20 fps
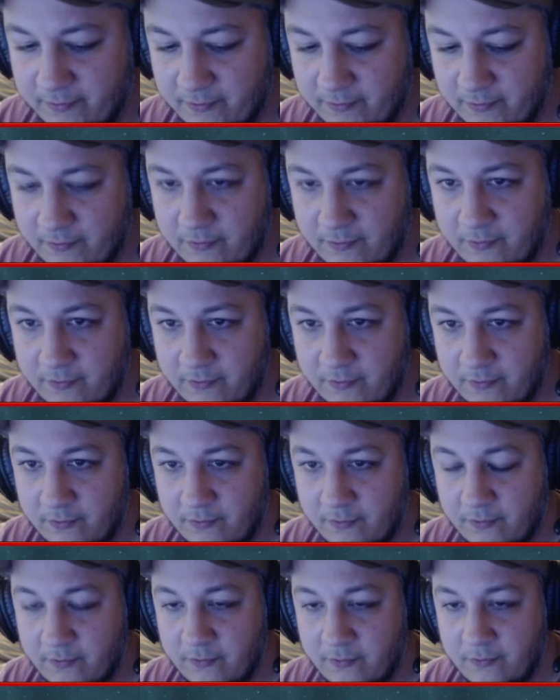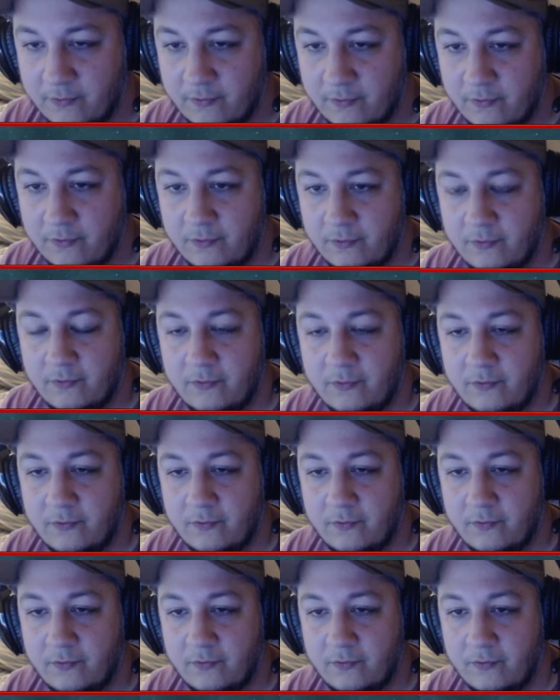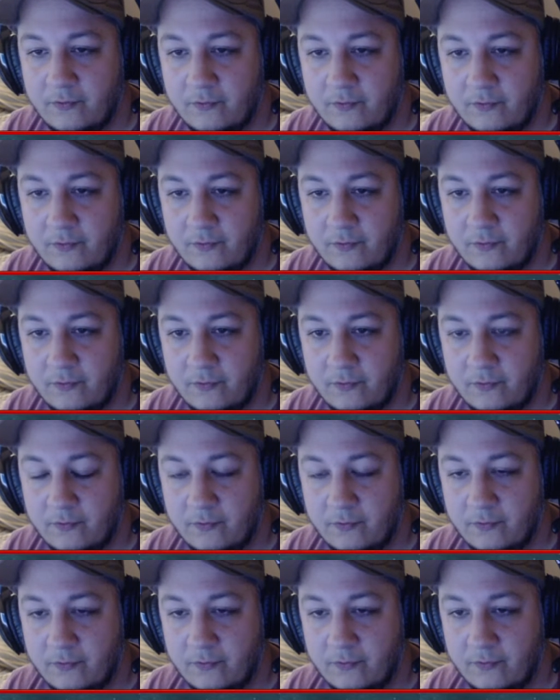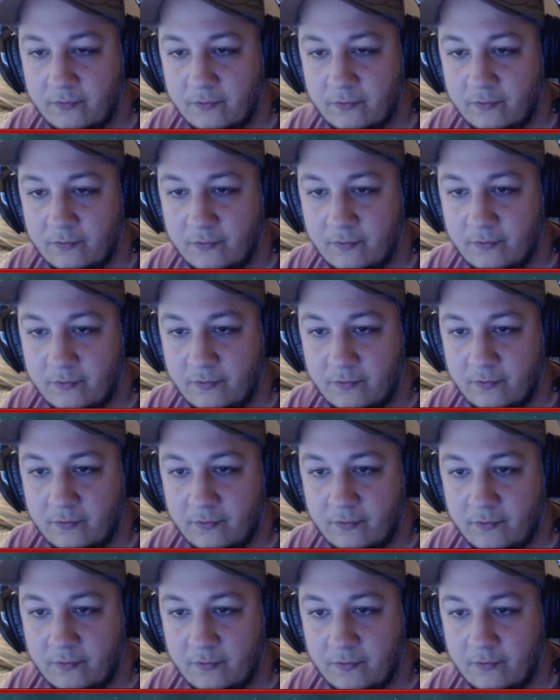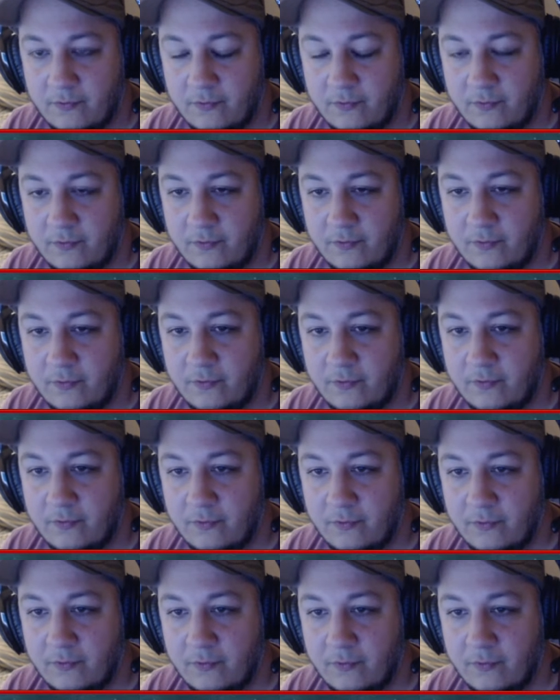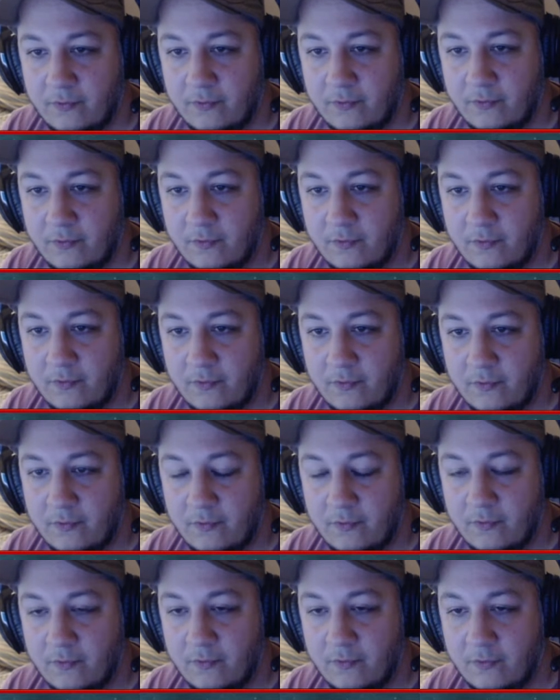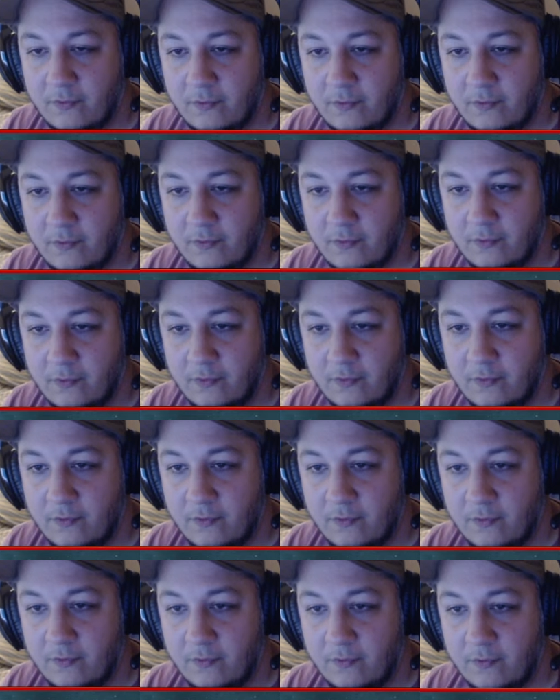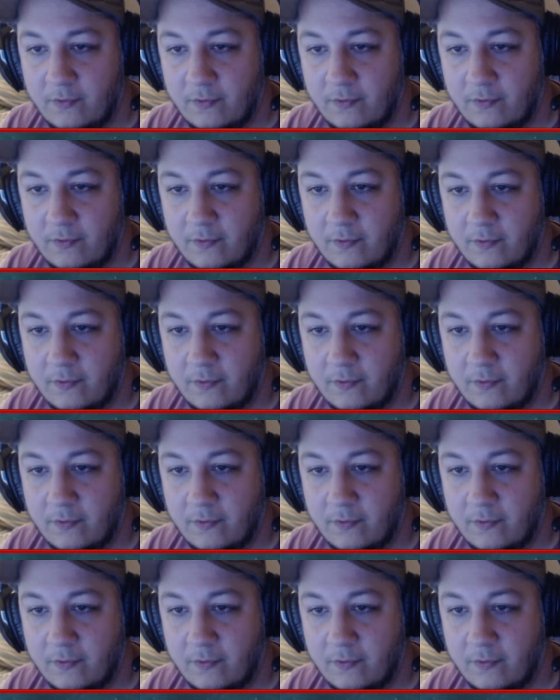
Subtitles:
Nobody speaks.